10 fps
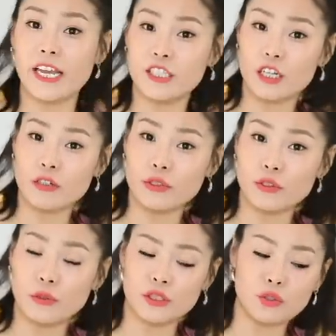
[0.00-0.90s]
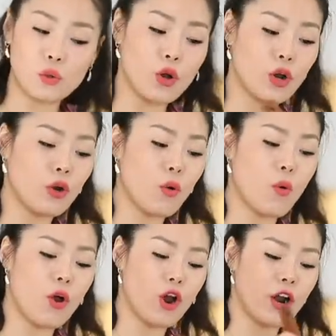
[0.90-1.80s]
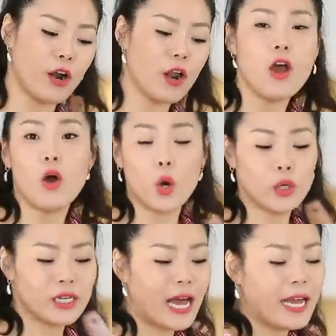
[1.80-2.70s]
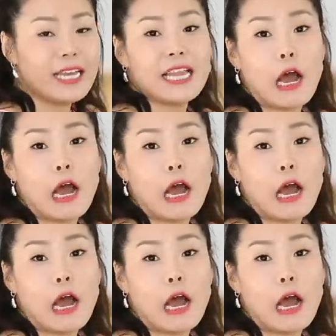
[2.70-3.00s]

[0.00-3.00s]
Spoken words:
Asian grocery store, or online.